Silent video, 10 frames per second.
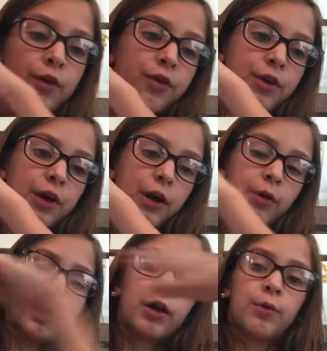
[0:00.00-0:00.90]
this
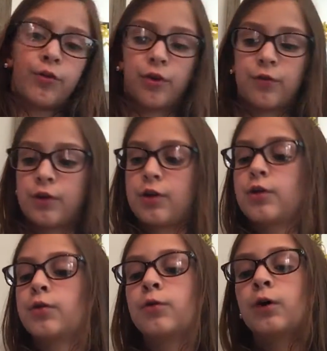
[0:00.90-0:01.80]
DIY and it was good for
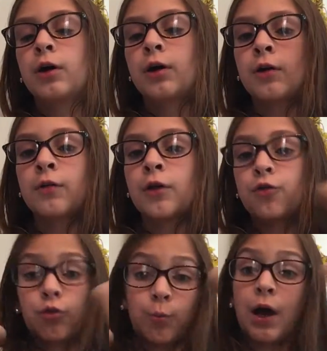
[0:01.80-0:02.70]
you.
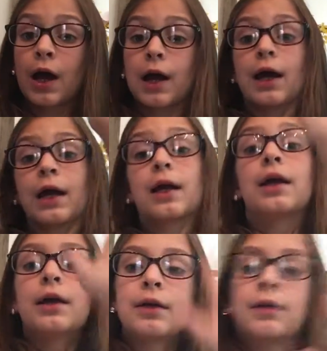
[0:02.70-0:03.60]
So
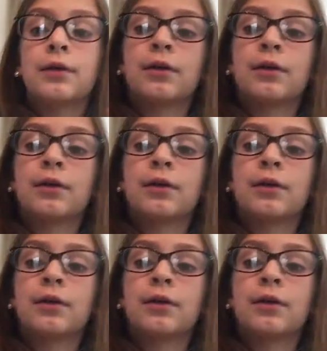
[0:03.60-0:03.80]
bye.